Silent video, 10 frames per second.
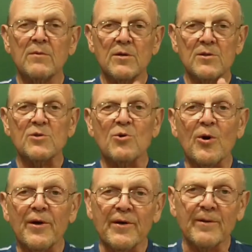There's a
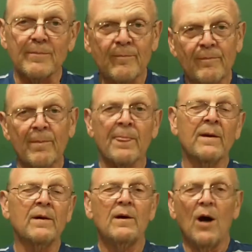story here.
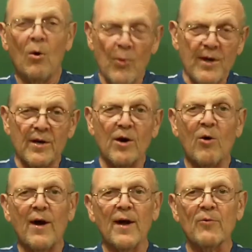A week ago,
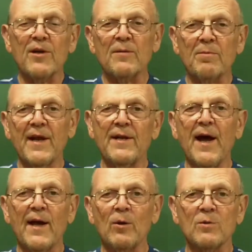I agreed to play
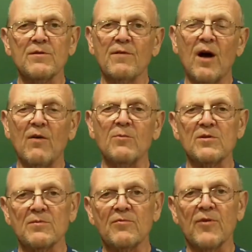nine holes of golf with
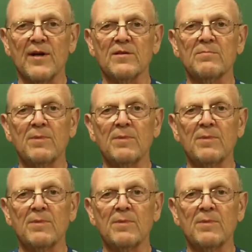some friends,